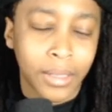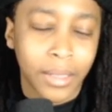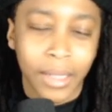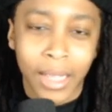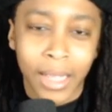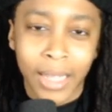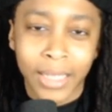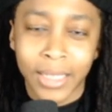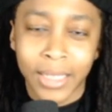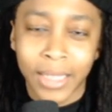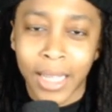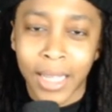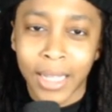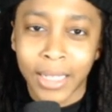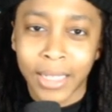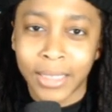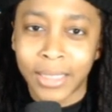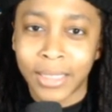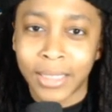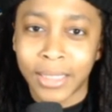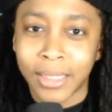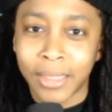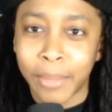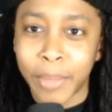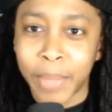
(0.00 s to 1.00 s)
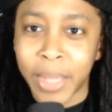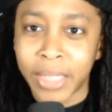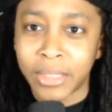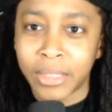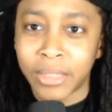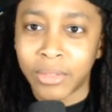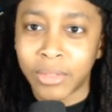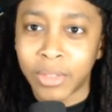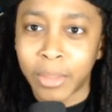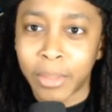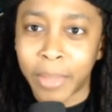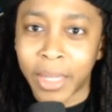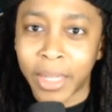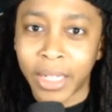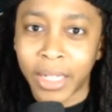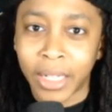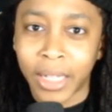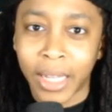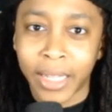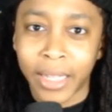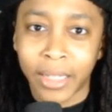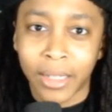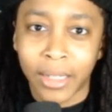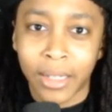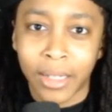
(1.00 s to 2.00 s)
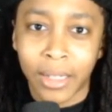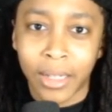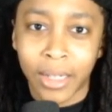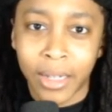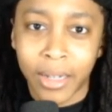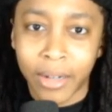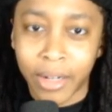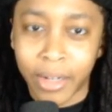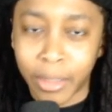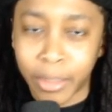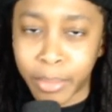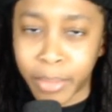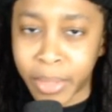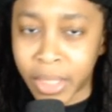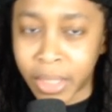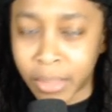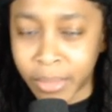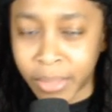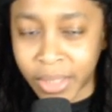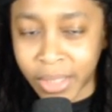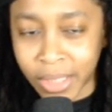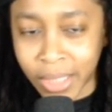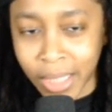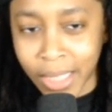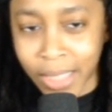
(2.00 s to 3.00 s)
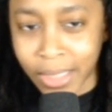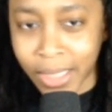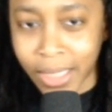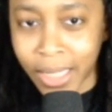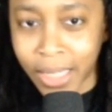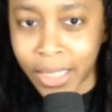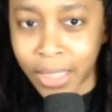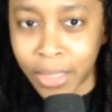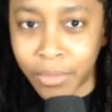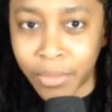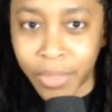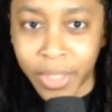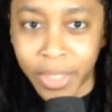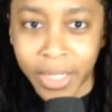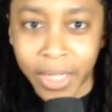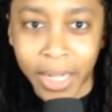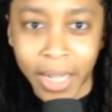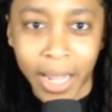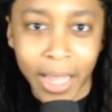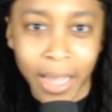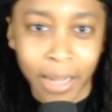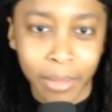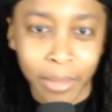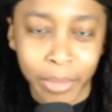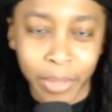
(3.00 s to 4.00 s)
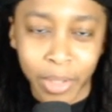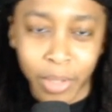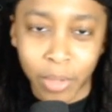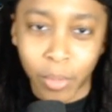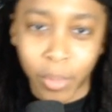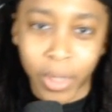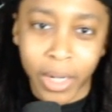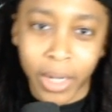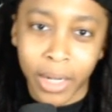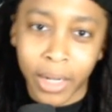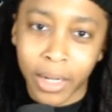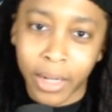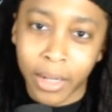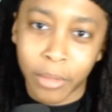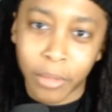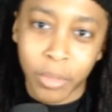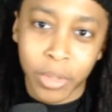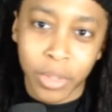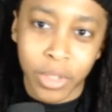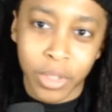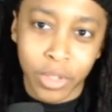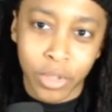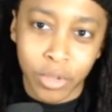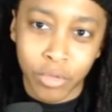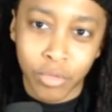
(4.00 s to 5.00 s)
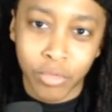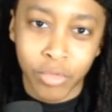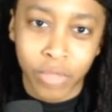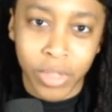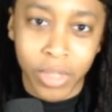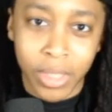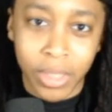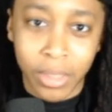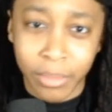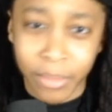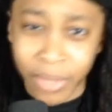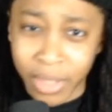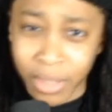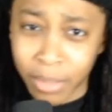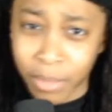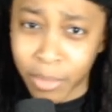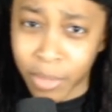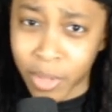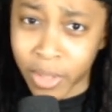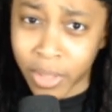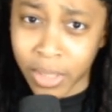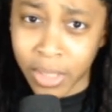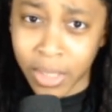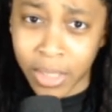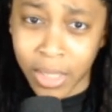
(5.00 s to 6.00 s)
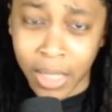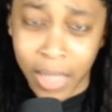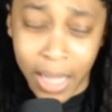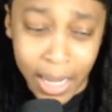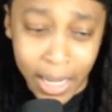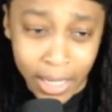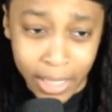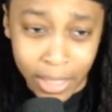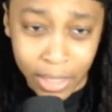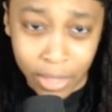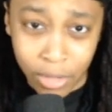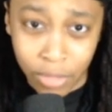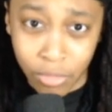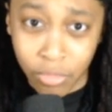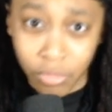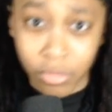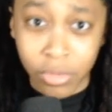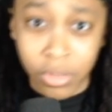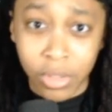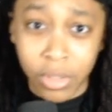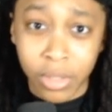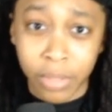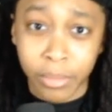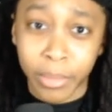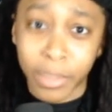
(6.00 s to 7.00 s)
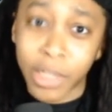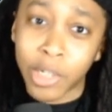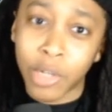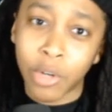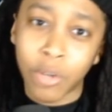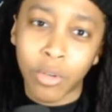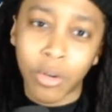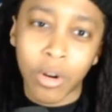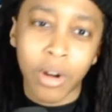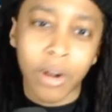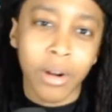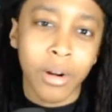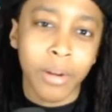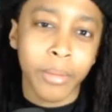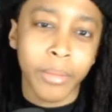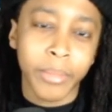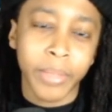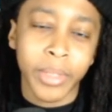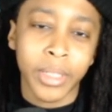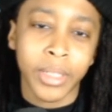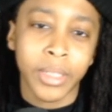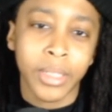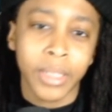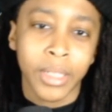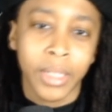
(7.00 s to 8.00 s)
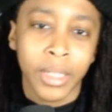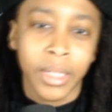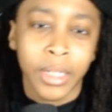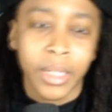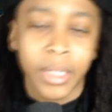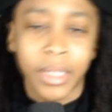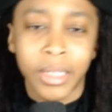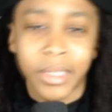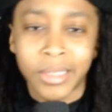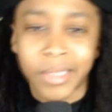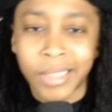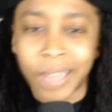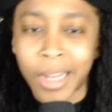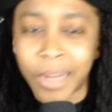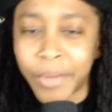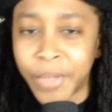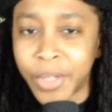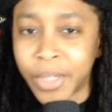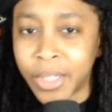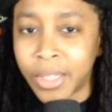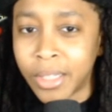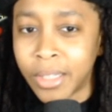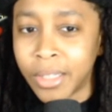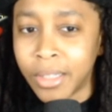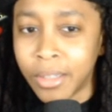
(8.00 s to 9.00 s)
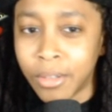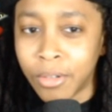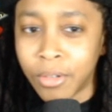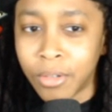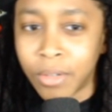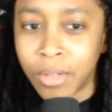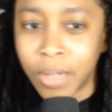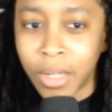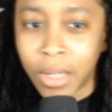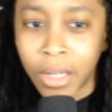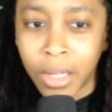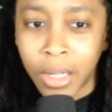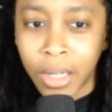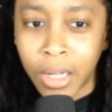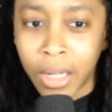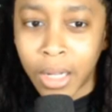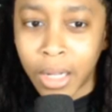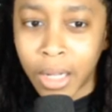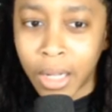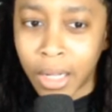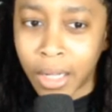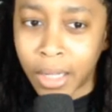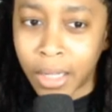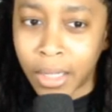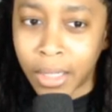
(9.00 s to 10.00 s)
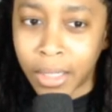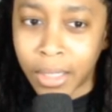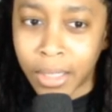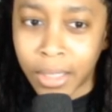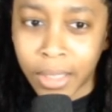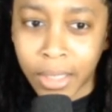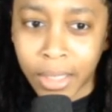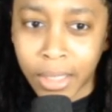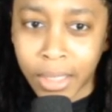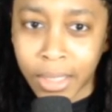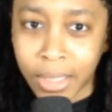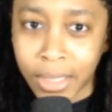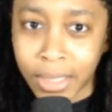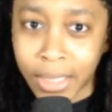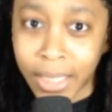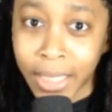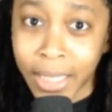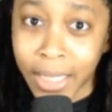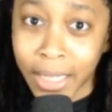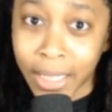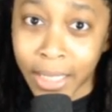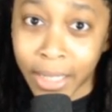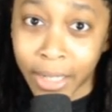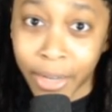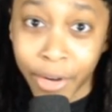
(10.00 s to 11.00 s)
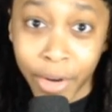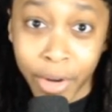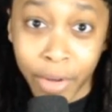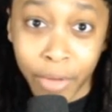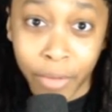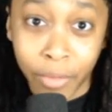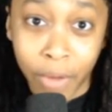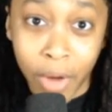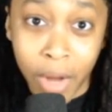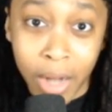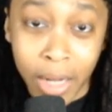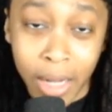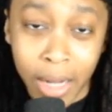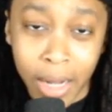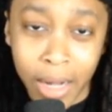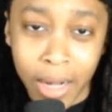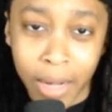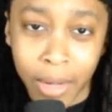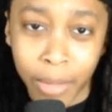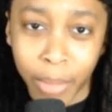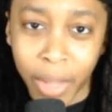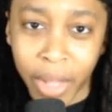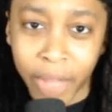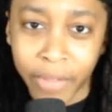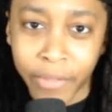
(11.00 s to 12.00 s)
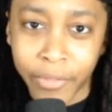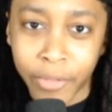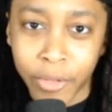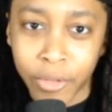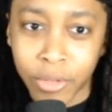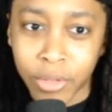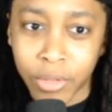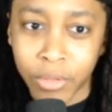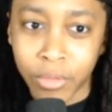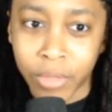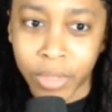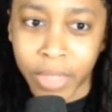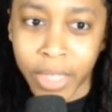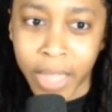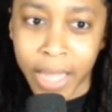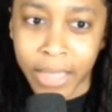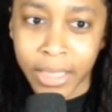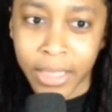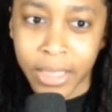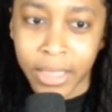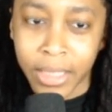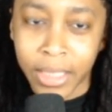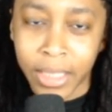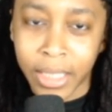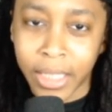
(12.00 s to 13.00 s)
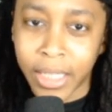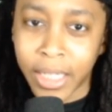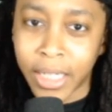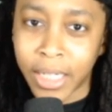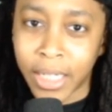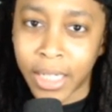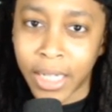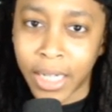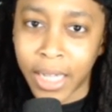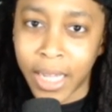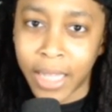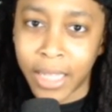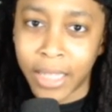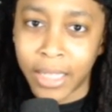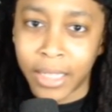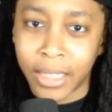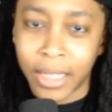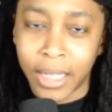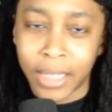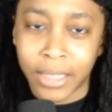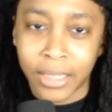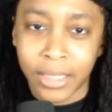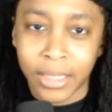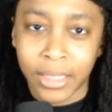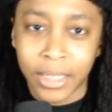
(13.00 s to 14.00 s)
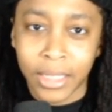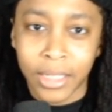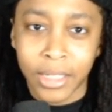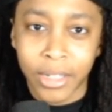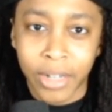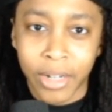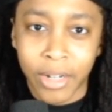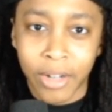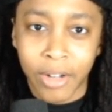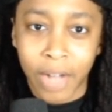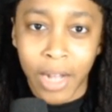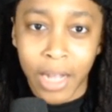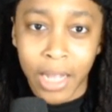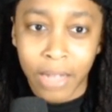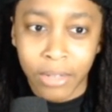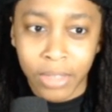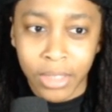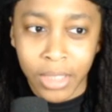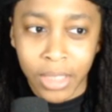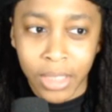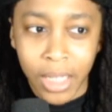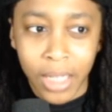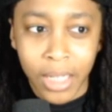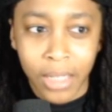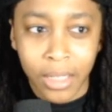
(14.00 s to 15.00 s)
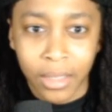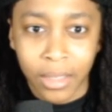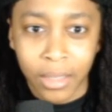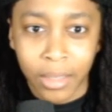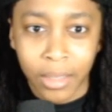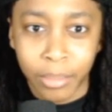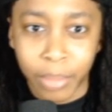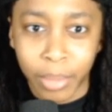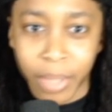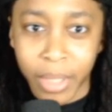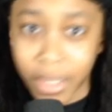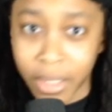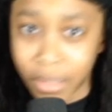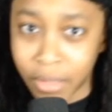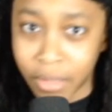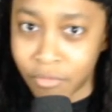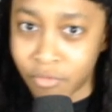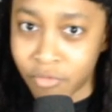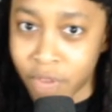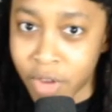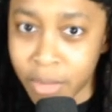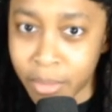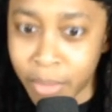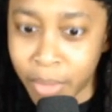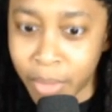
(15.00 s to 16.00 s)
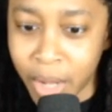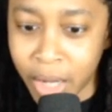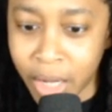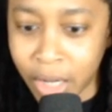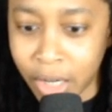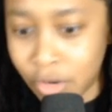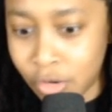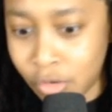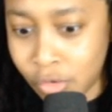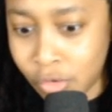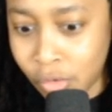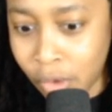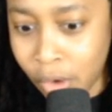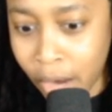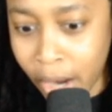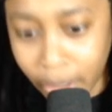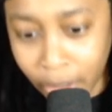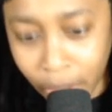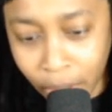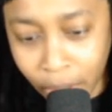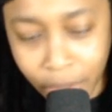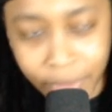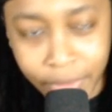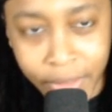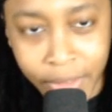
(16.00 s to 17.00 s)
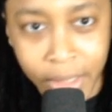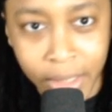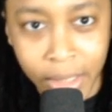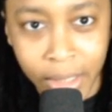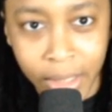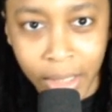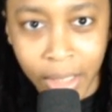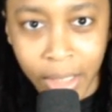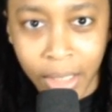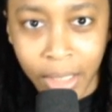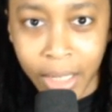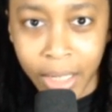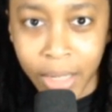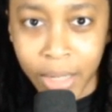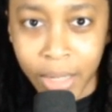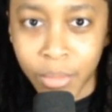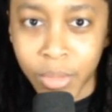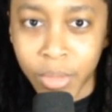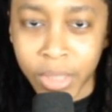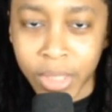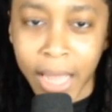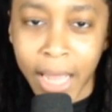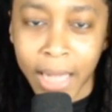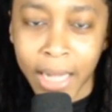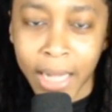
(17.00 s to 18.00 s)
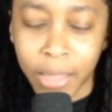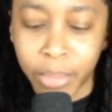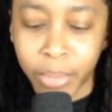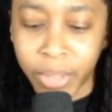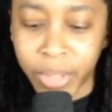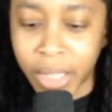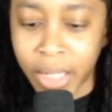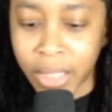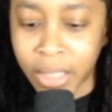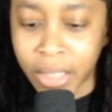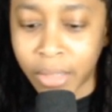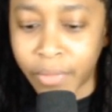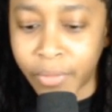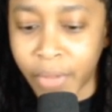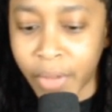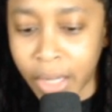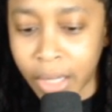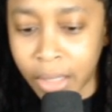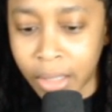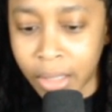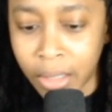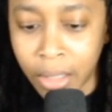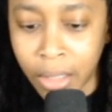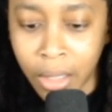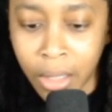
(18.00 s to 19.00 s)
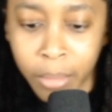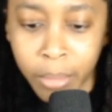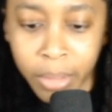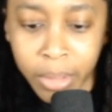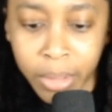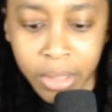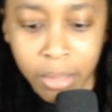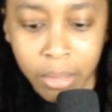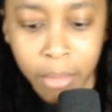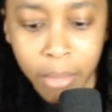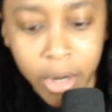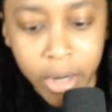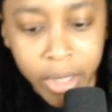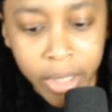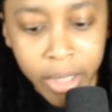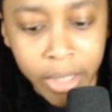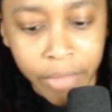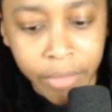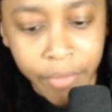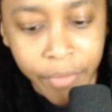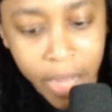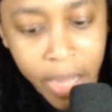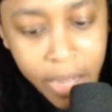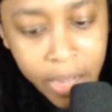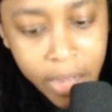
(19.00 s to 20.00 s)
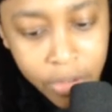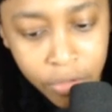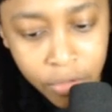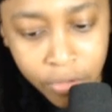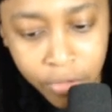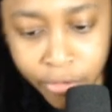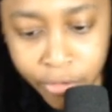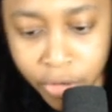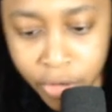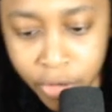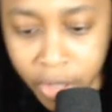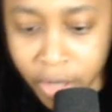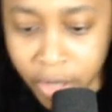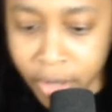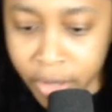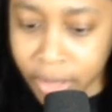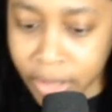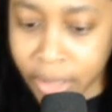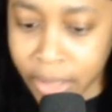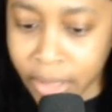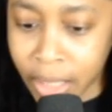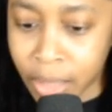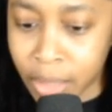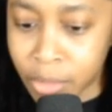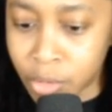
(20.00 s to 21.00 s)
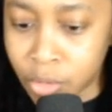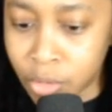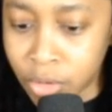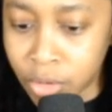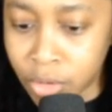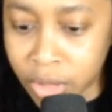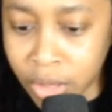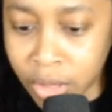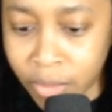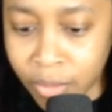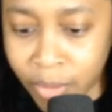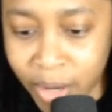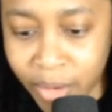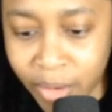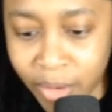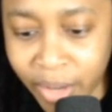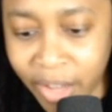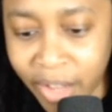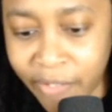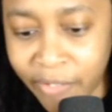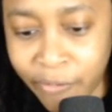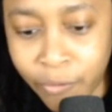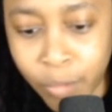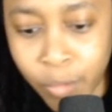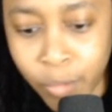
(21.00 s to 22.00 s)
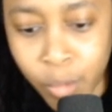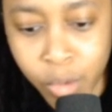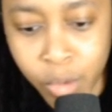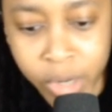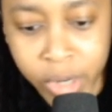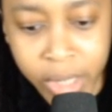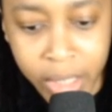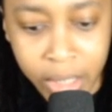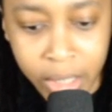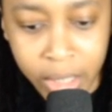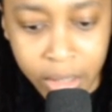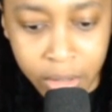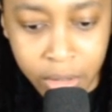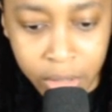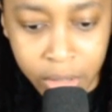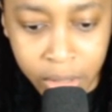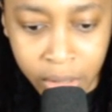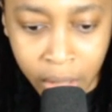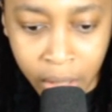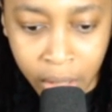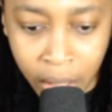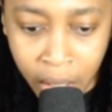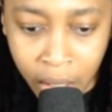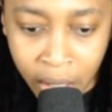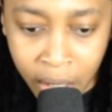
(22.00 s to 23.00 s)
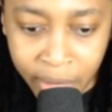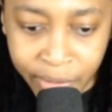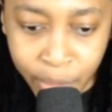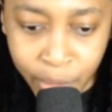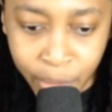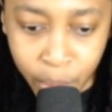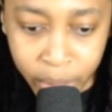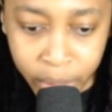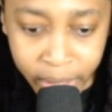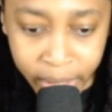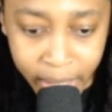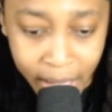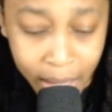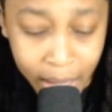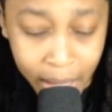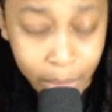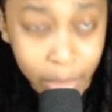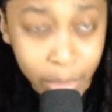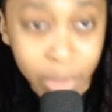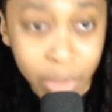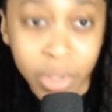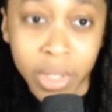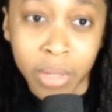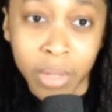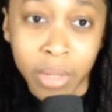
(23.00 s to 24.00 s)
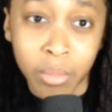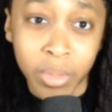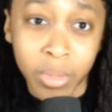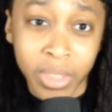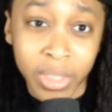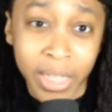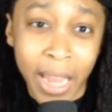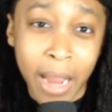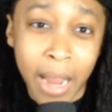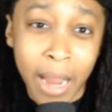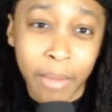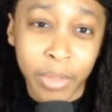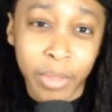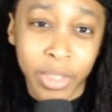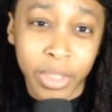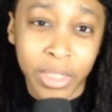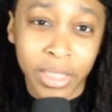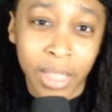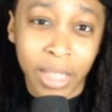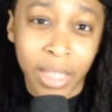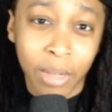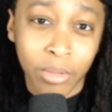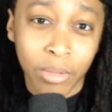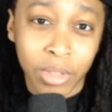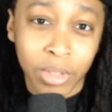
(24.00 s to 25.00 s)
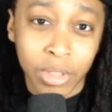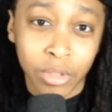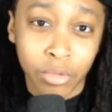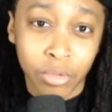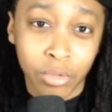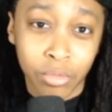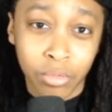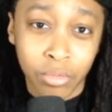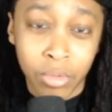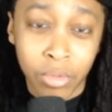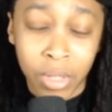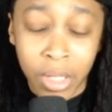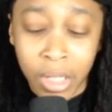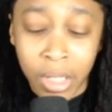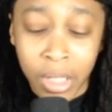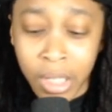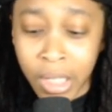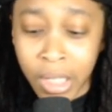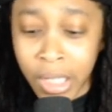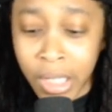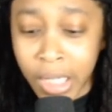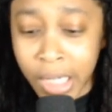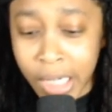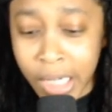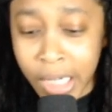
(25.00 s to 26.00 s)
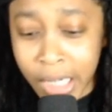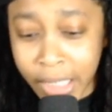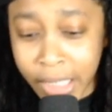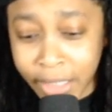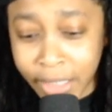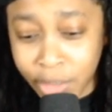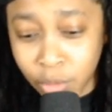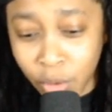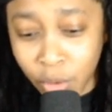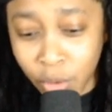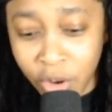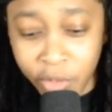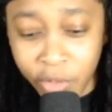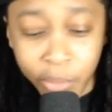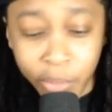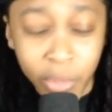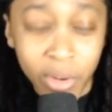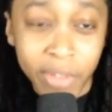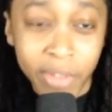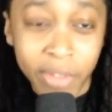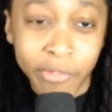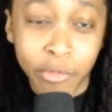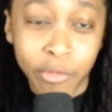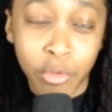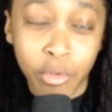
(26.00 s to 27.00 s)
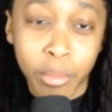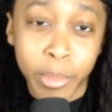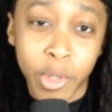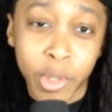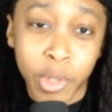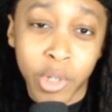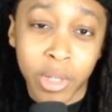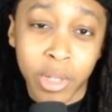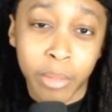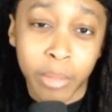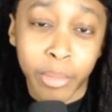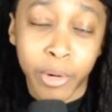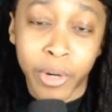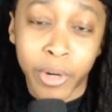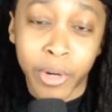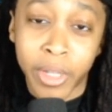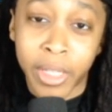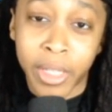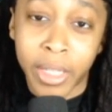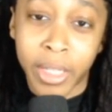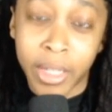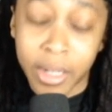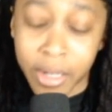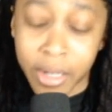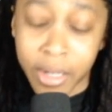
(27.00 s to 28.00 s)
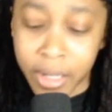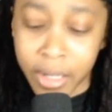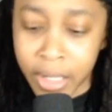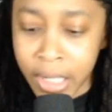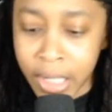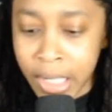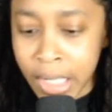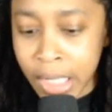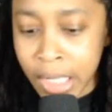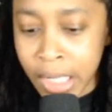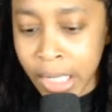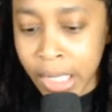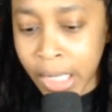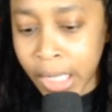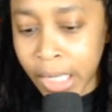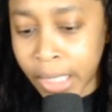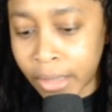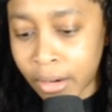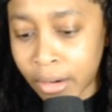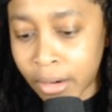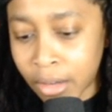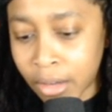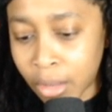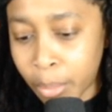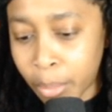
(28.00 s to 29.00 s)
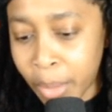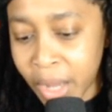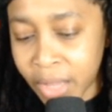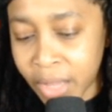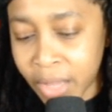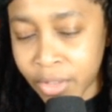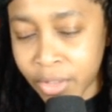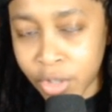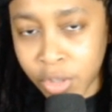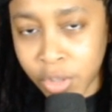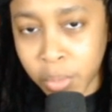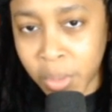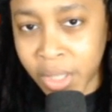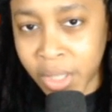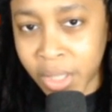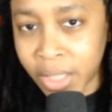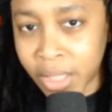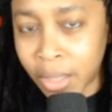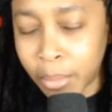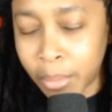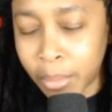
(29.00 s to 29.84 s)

I could, I could just imagine somebody like uh, Eric Bieniemy slash Andy Reid had him in a way that they would use him, similar to how they use Mecole Hardman and Tyreek Hill. Uh, because he can carry the rock out of the backfield too. He actually did that a lot as a senior at Ohio State. He played running back quite often, and he was highly productive at it. But the marketed value for Curtis Samuel is around that four years, forty nine million, which averages out to uh, twelve point four million per year. And are the Panthers willing to